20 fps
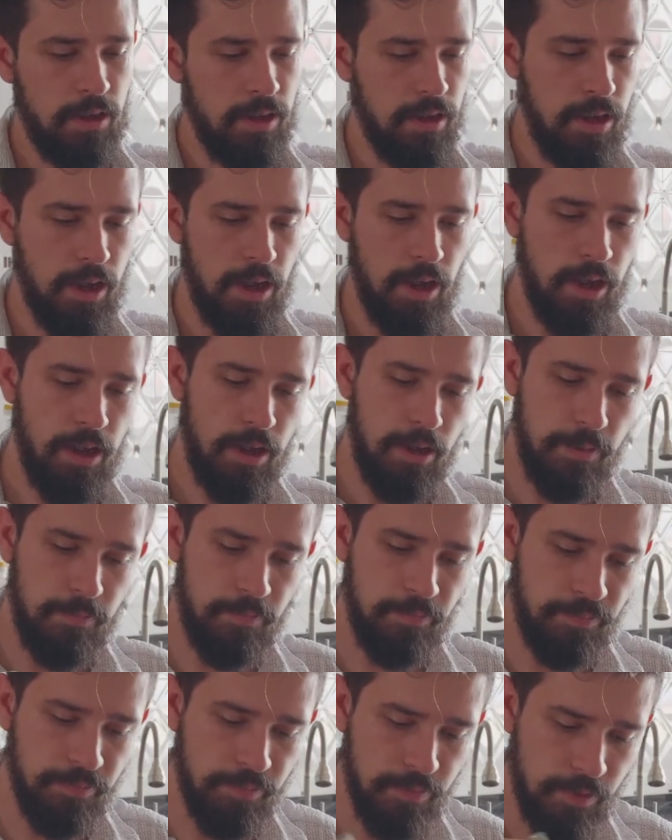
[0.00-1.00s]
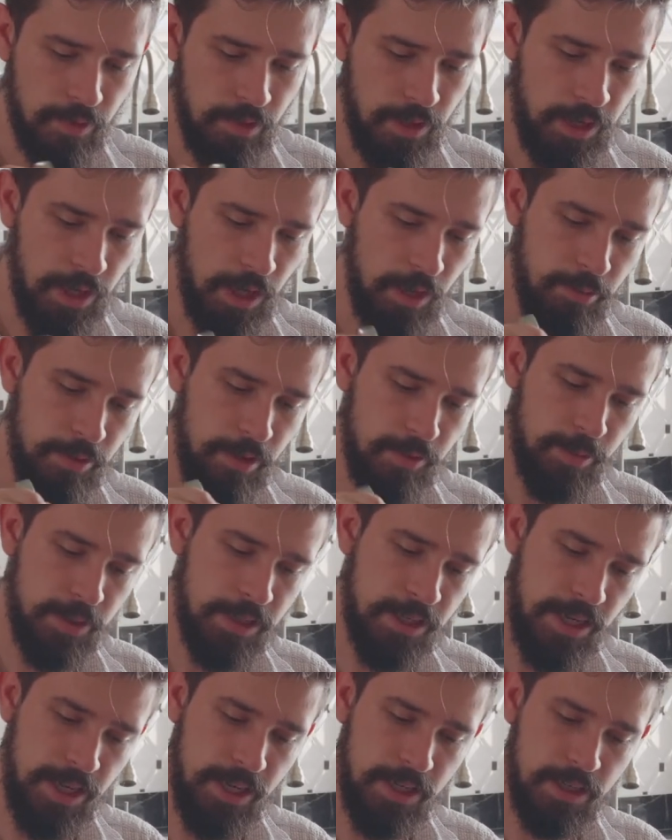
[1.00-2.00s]
Yeah, get a bit of
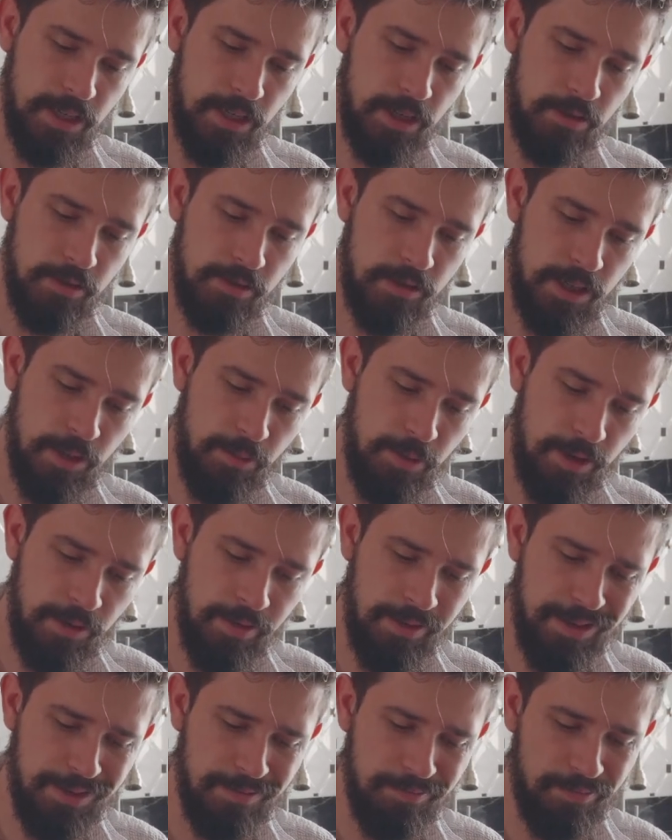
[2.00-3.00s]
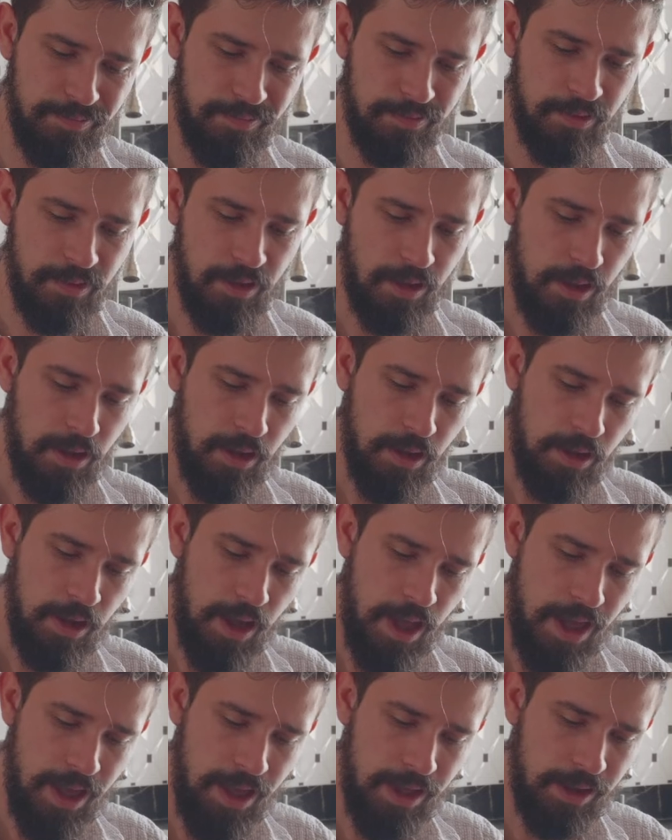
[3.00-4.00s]
potato, dip it in that
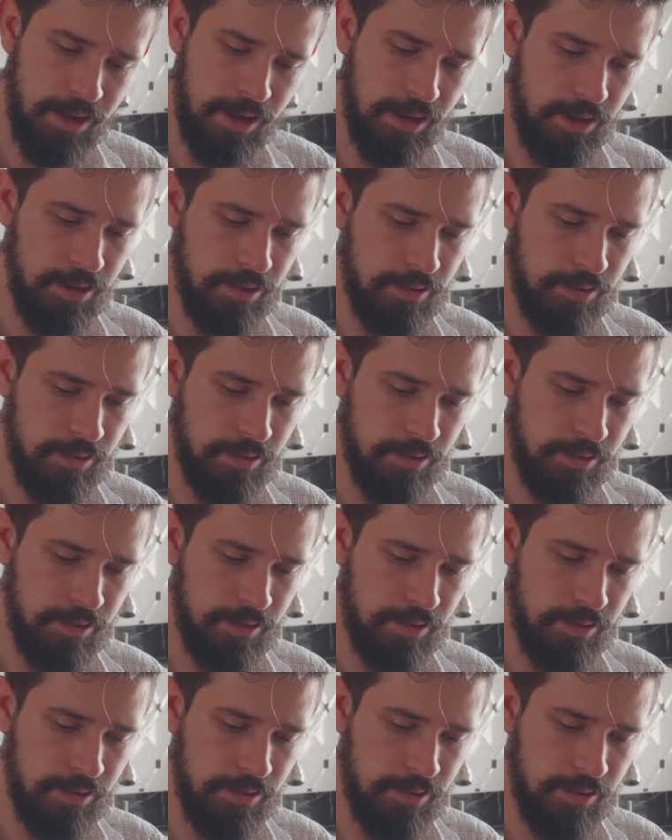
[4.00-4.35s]
egg.